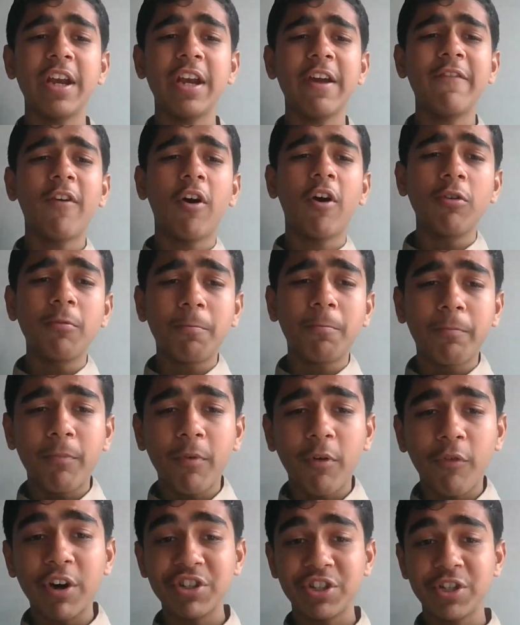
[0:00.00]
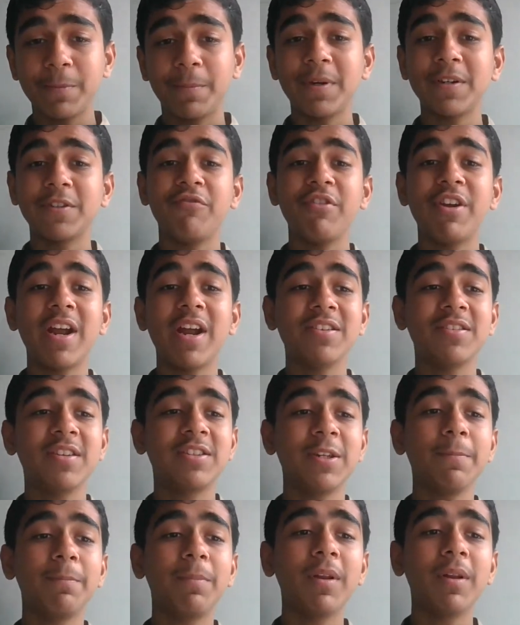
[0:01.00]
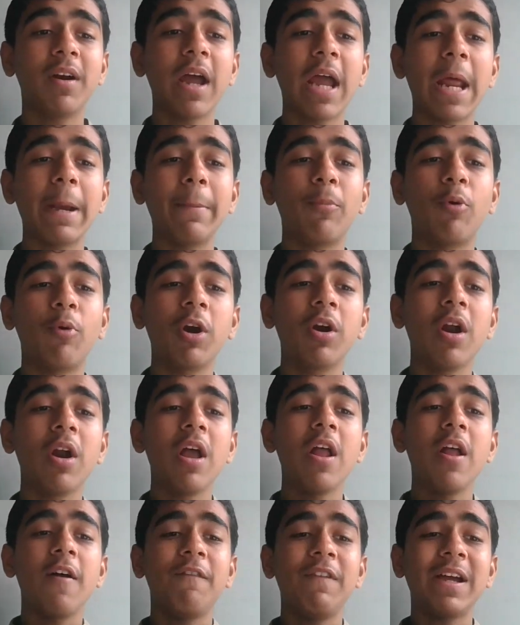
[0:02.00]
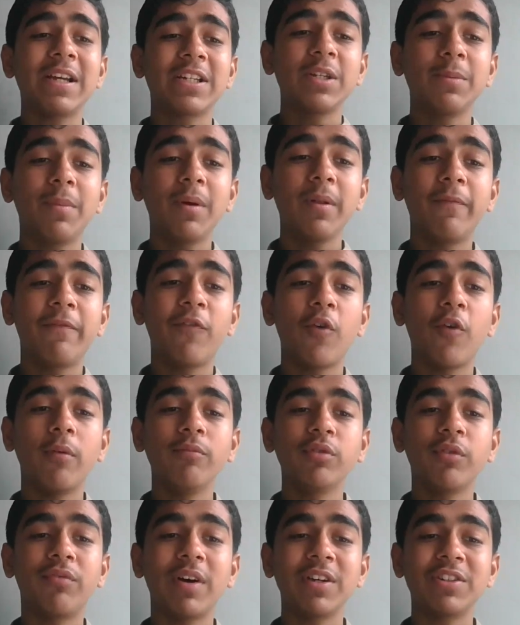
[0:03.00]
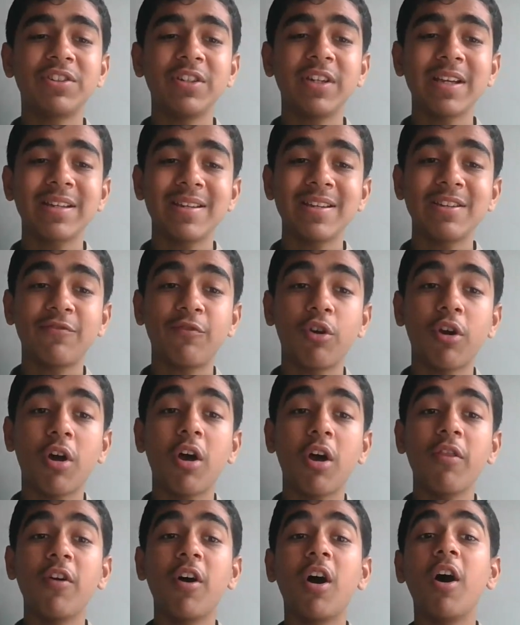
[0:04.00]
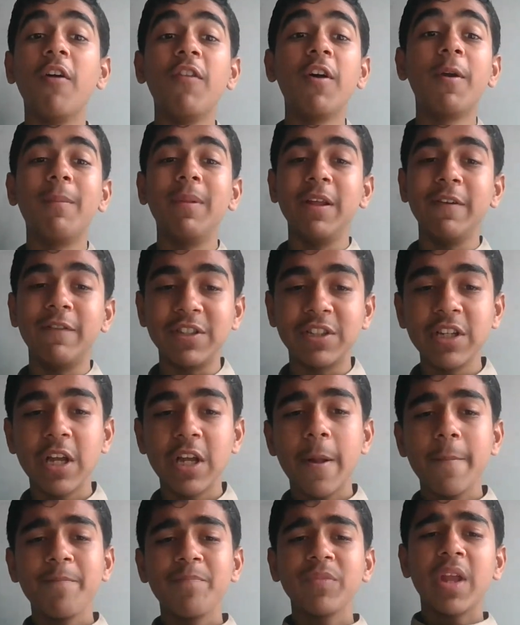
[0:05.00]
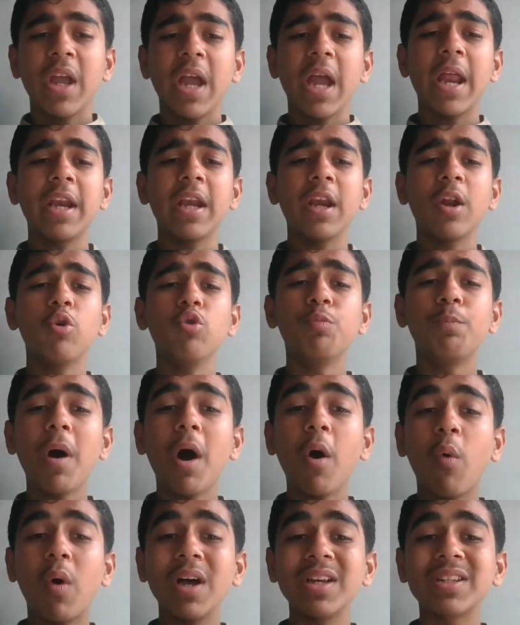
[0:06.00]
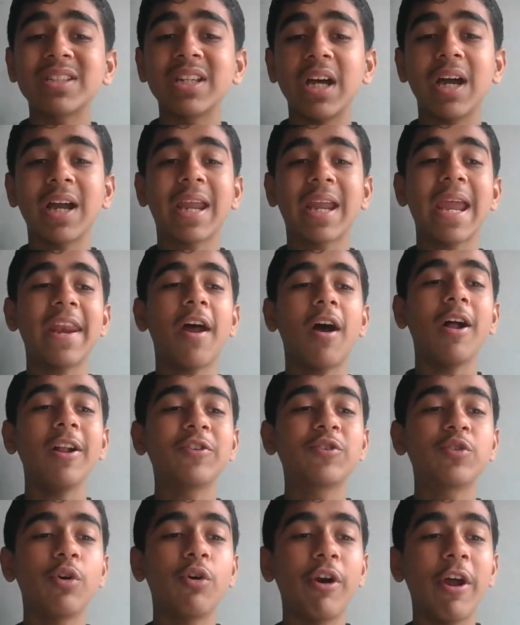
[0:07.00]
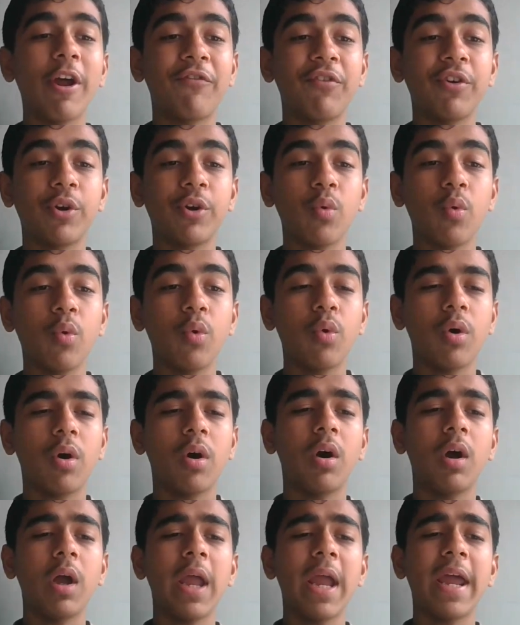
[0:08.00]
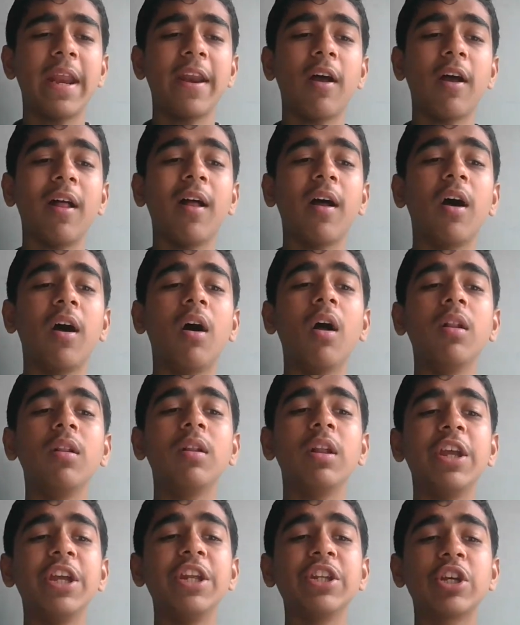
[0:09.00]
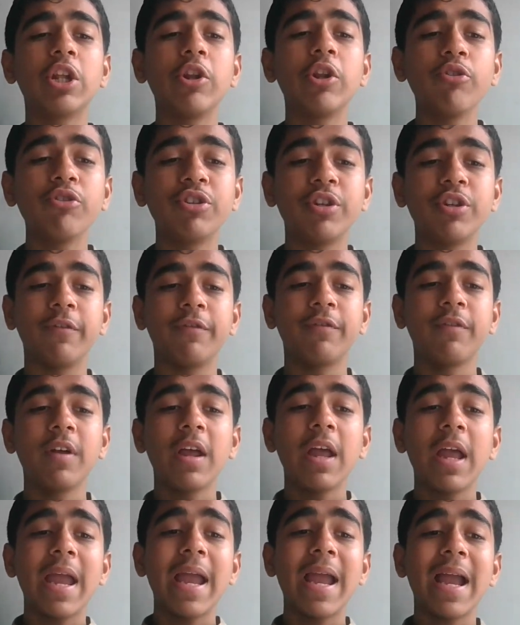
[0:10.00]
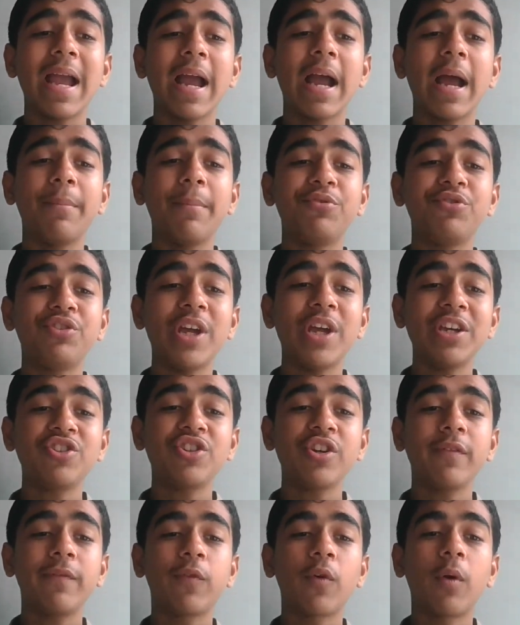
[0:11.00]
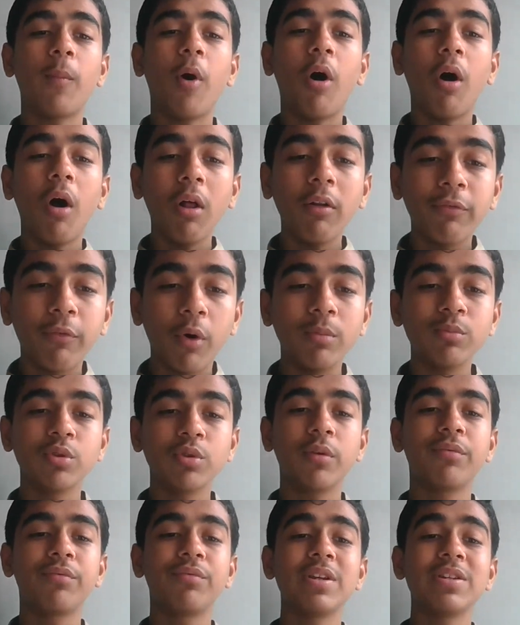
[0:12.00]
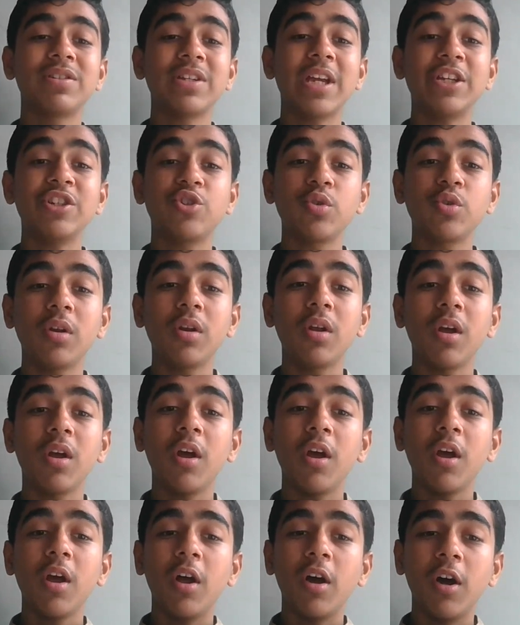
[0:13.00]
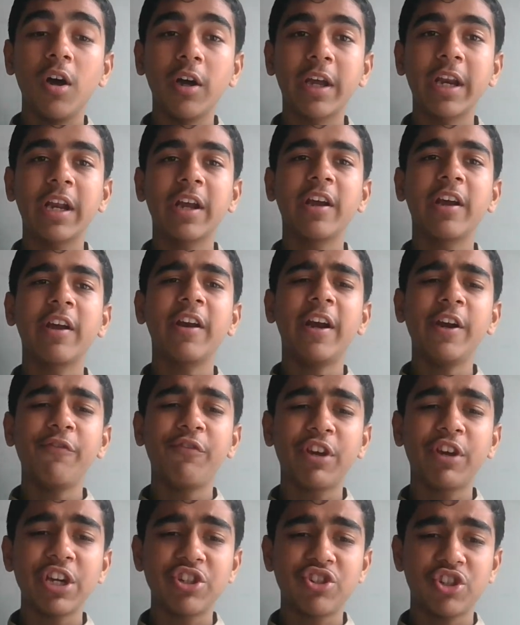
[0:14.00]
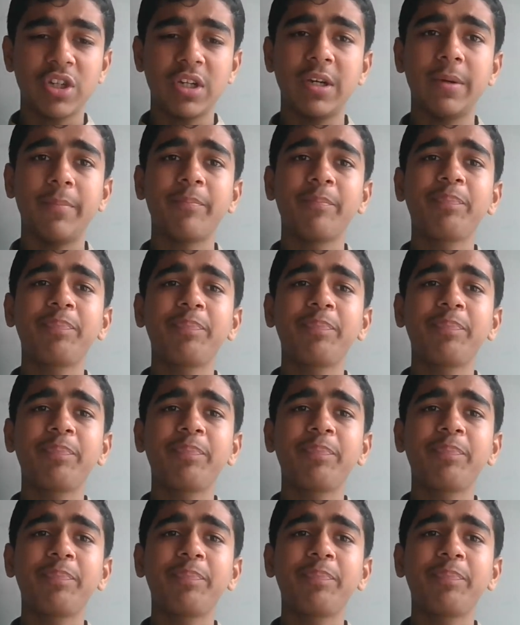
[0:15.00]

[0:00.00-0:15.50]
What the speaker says: devout worshippers, whereas the simpler and more flexible forms of fasting exist for the other believers. And upavasa can also refer to an all-inclusive abstention from all forms of sensual gratification.